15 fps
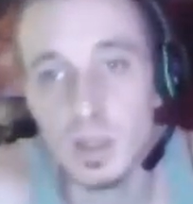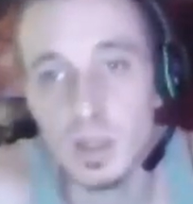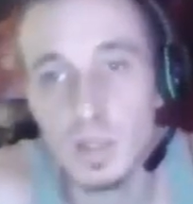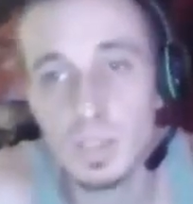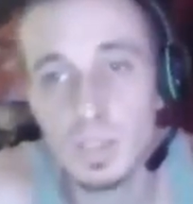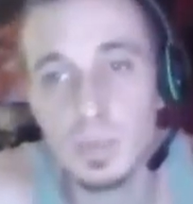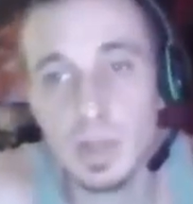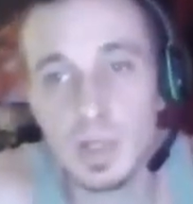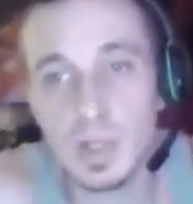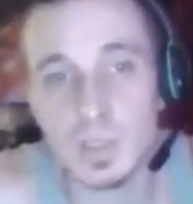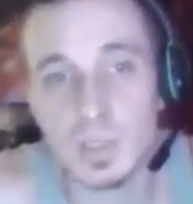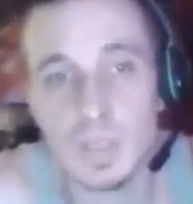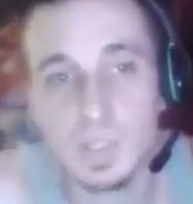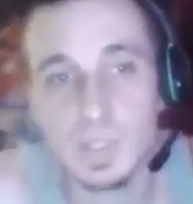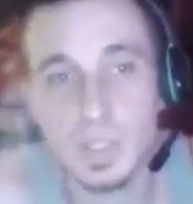Spirit
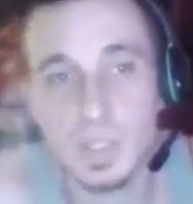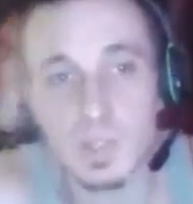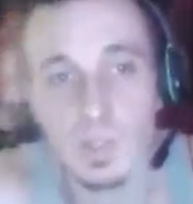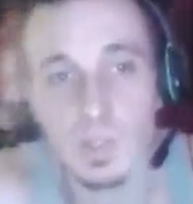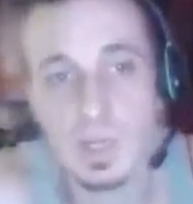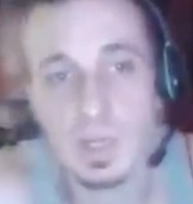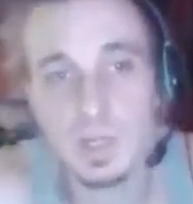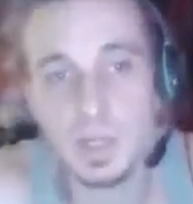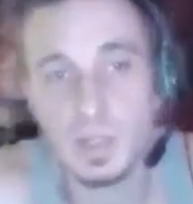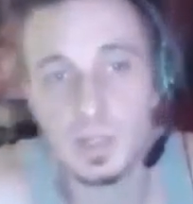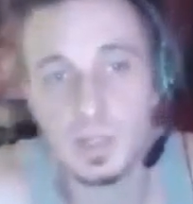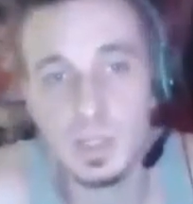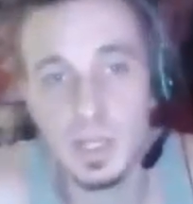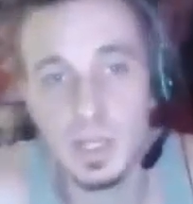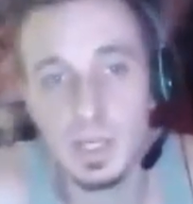transcends our
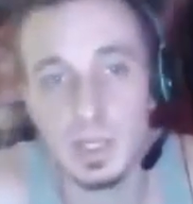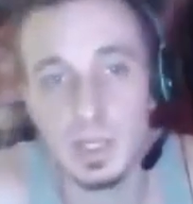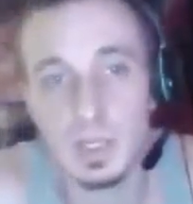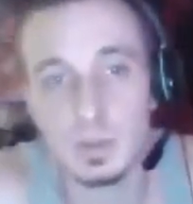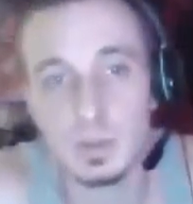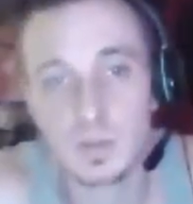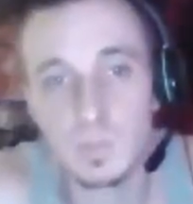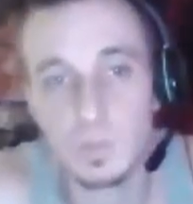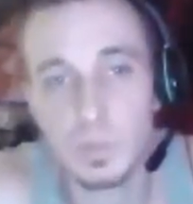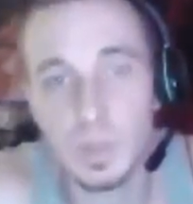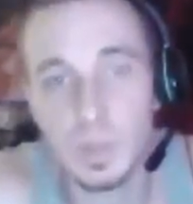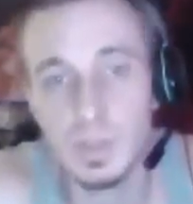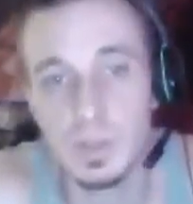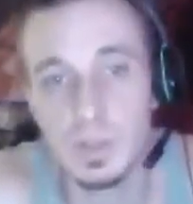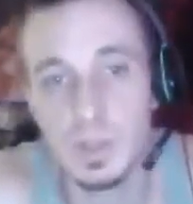understanding. We
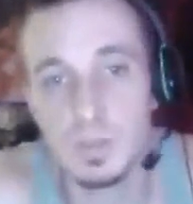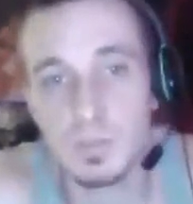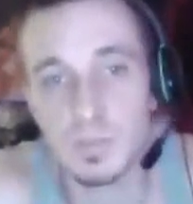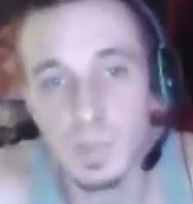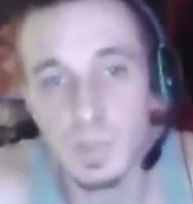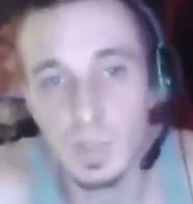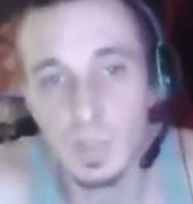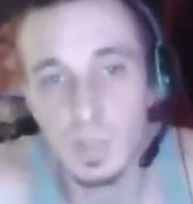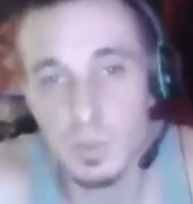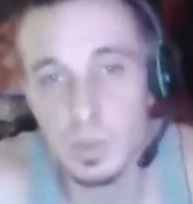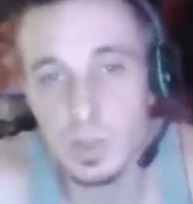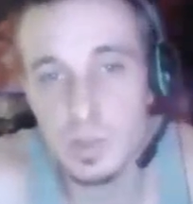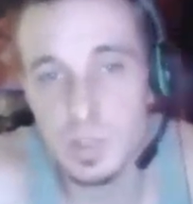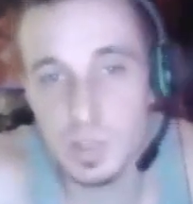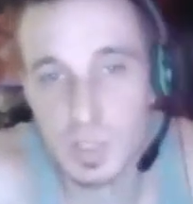use
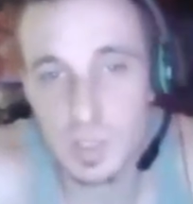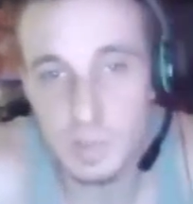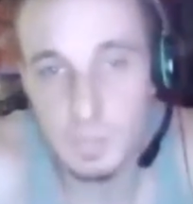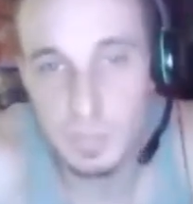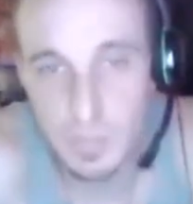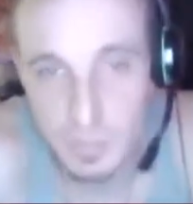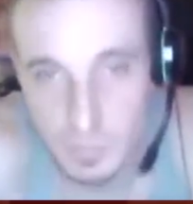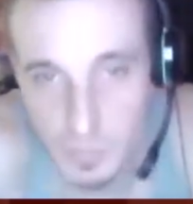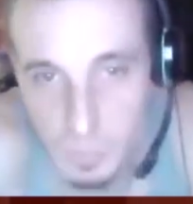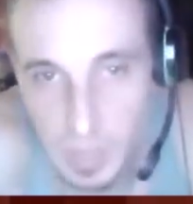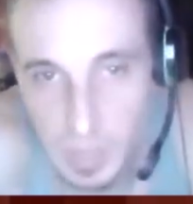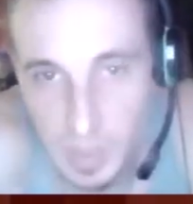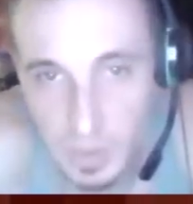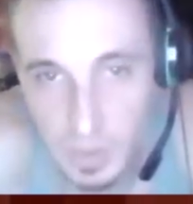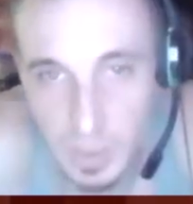the term
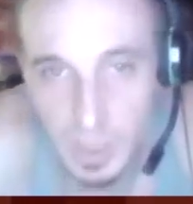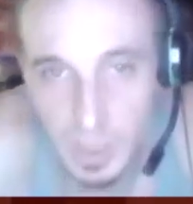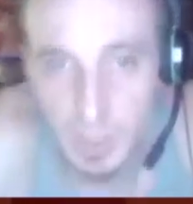merely